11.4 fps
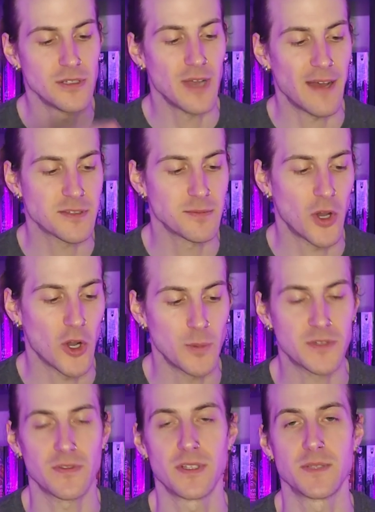have some
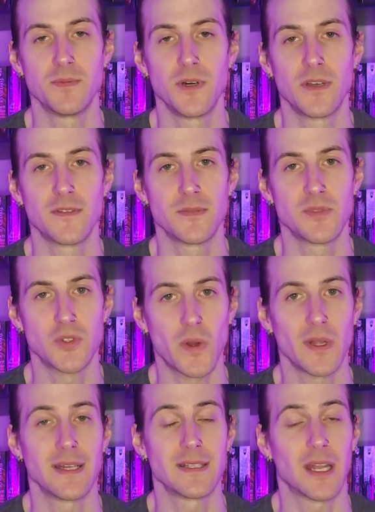hopes for this book of some
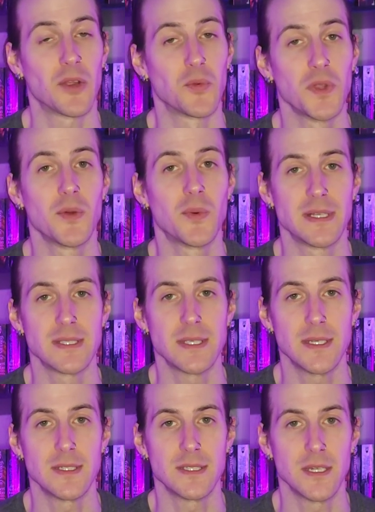storylines that I really want to see
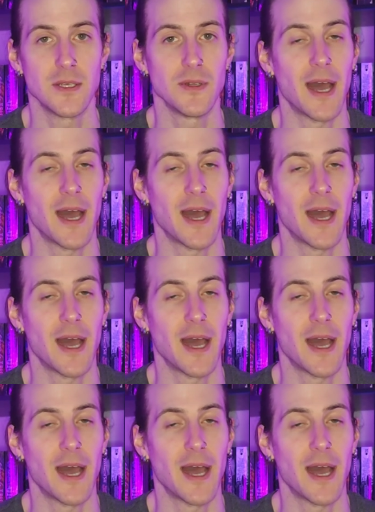continued.